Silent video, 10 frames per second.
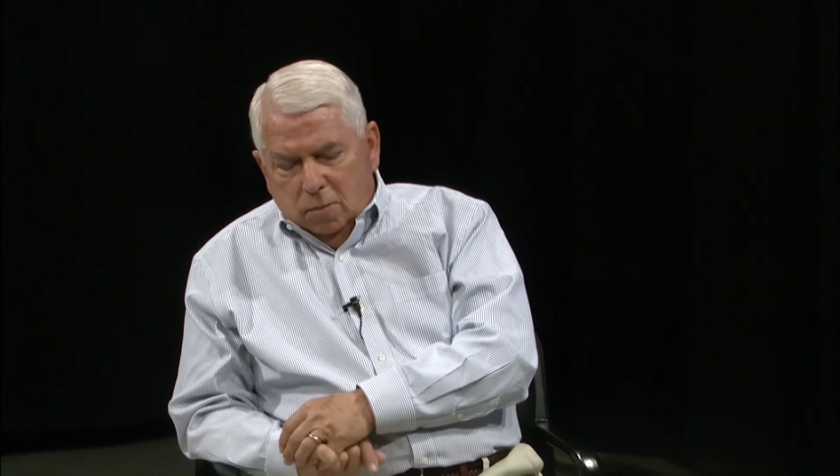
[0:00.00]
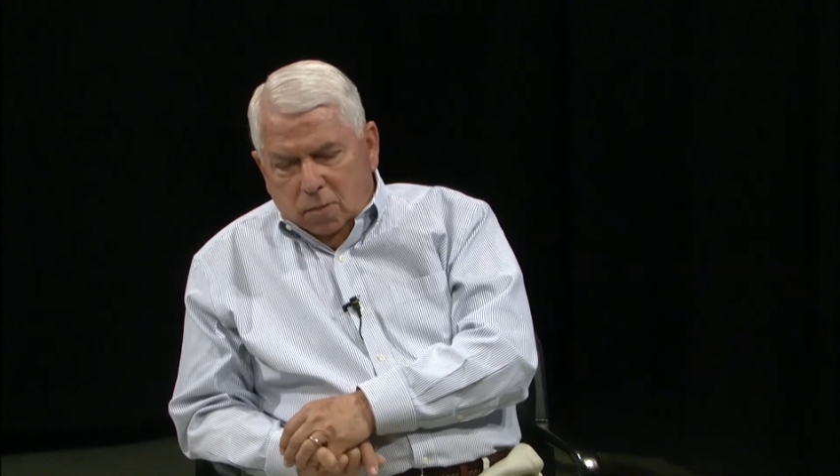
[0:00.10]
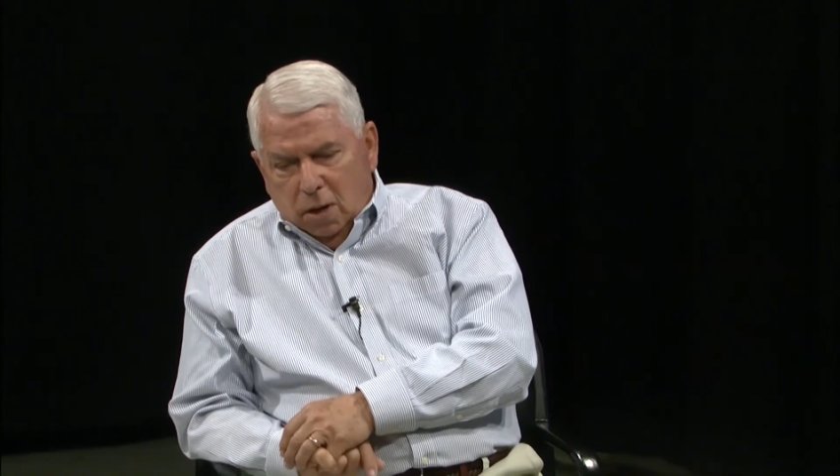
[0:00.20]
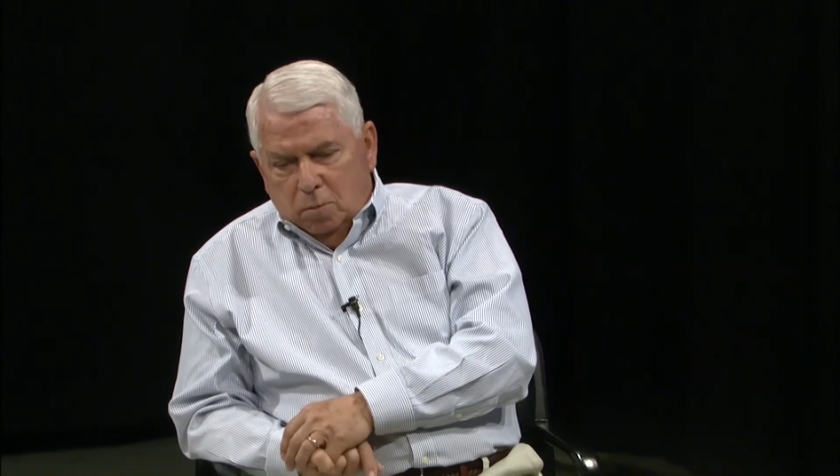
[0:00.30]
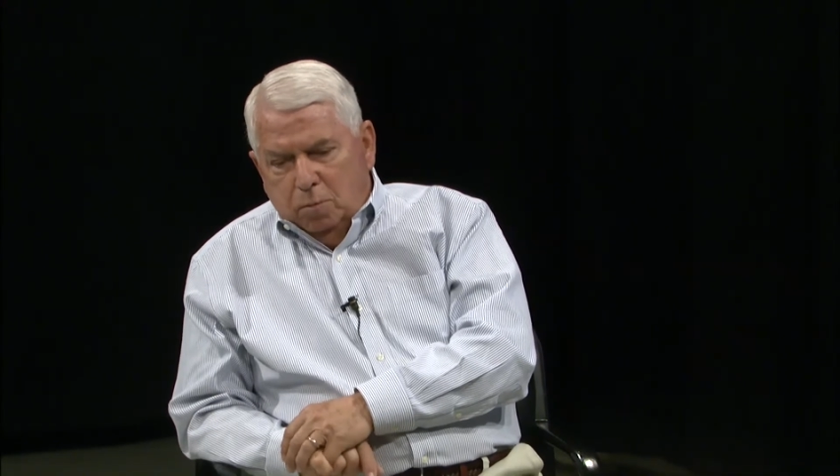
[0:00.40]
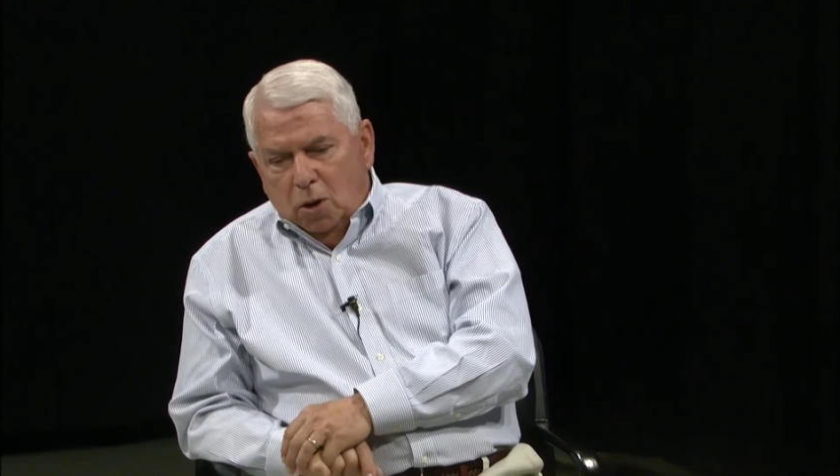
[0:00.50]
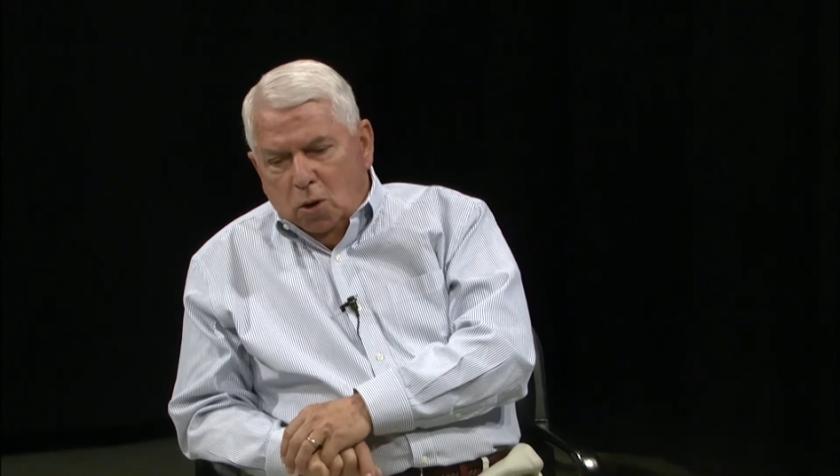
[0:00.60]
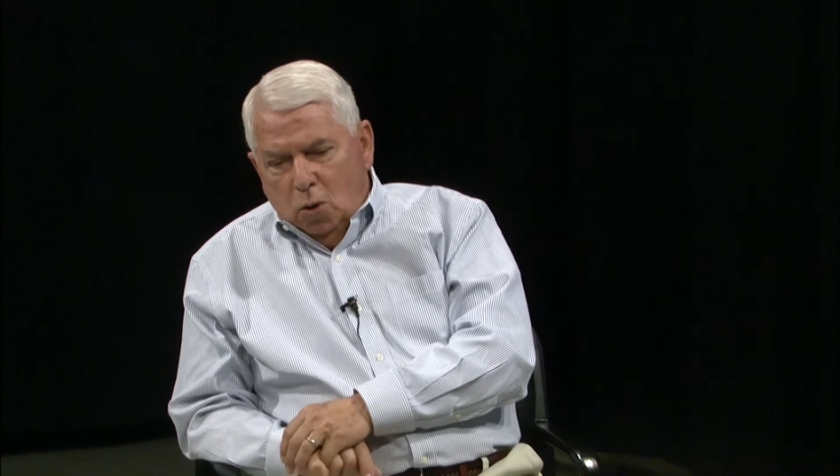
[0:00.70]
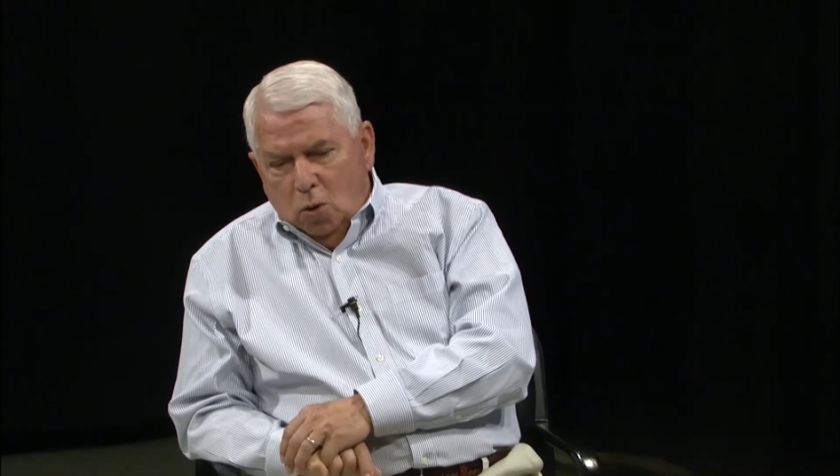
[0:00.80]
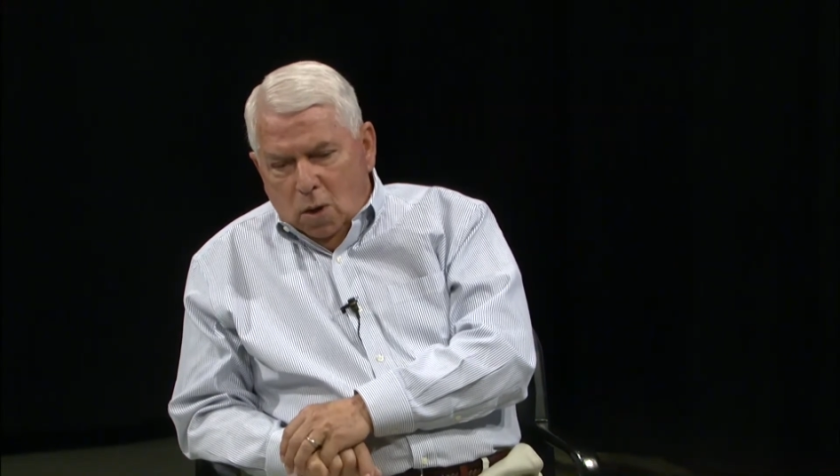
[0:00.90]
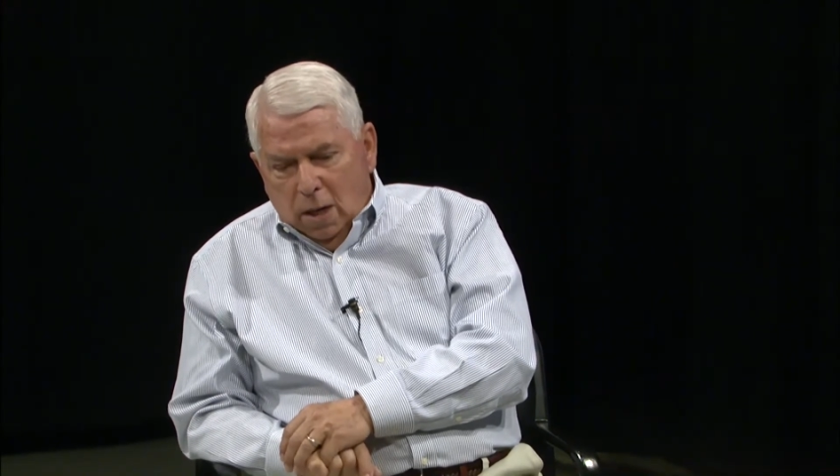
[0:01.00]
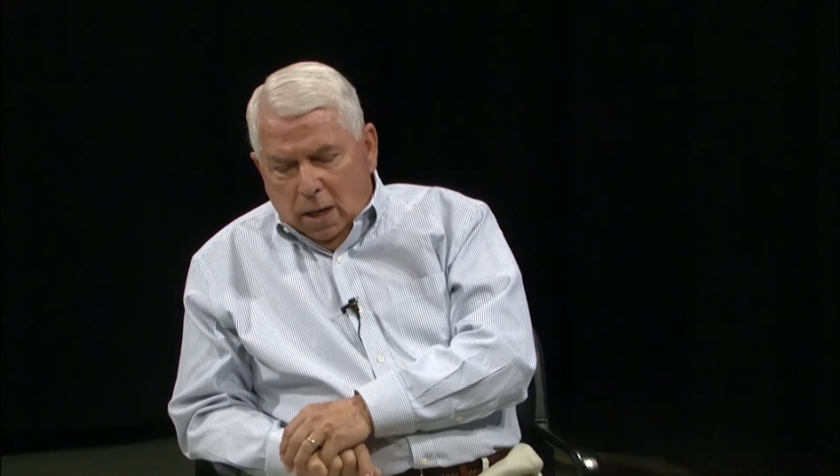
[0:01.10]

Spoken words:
It blew.